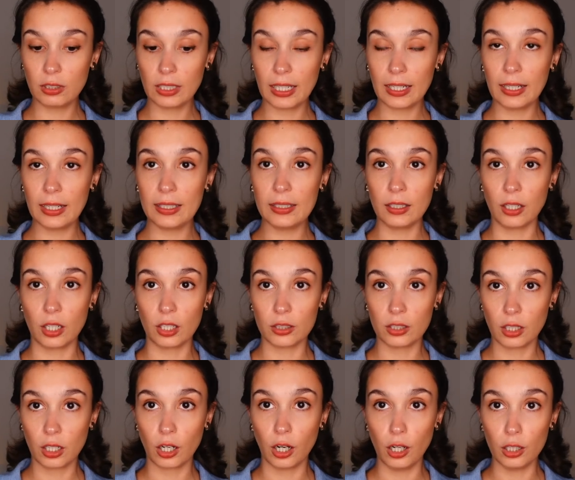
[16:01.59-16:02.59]
line on
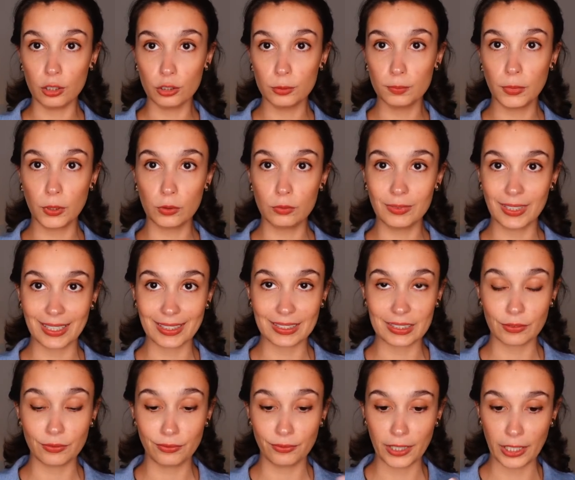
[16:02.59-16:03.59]
the collarbone that
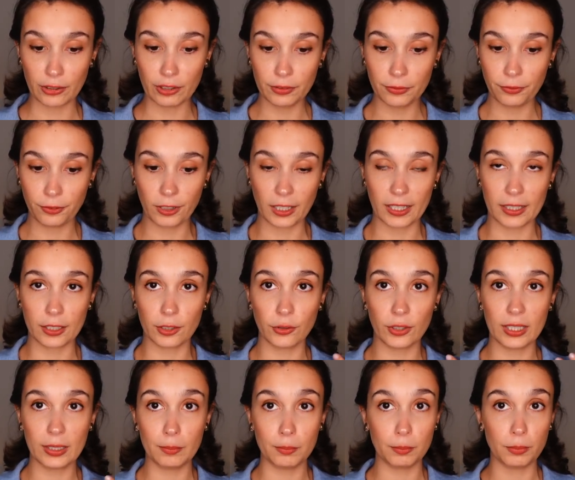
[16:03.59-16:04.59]
is very
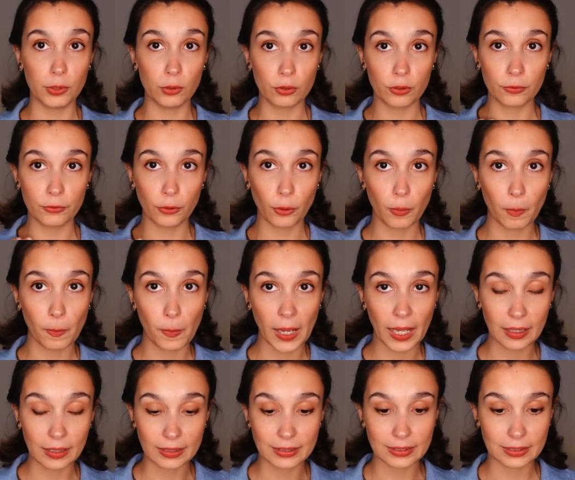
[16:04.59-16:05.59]
flattering, beautiful
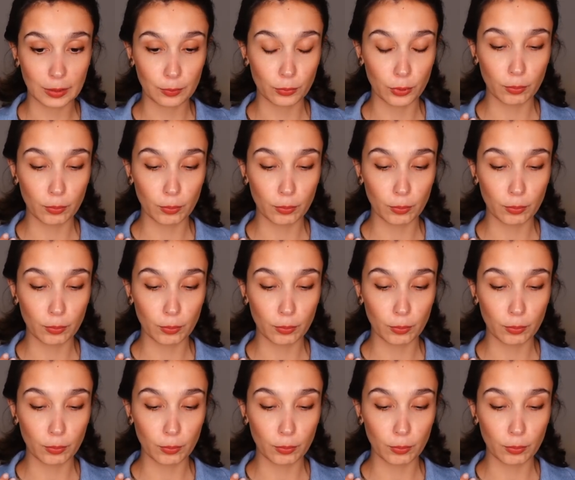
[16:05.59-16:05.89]
balance and